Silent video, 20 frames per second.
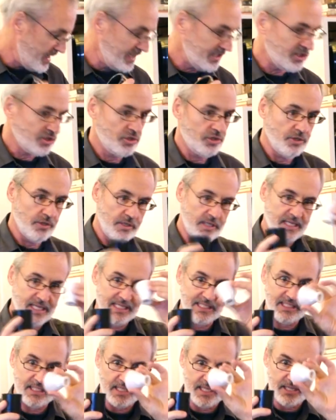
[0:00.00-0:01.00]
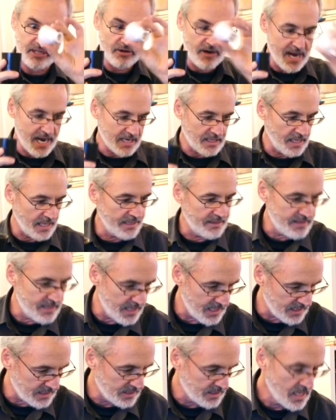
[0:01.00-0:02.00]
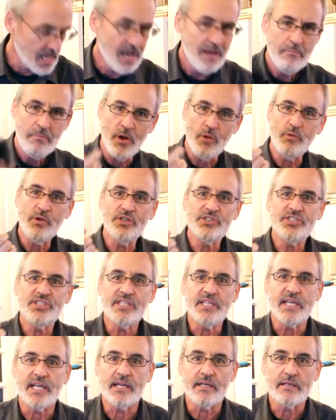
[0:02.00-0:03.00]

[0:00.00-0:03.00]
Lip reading: This could easily crack like this, but we'll see.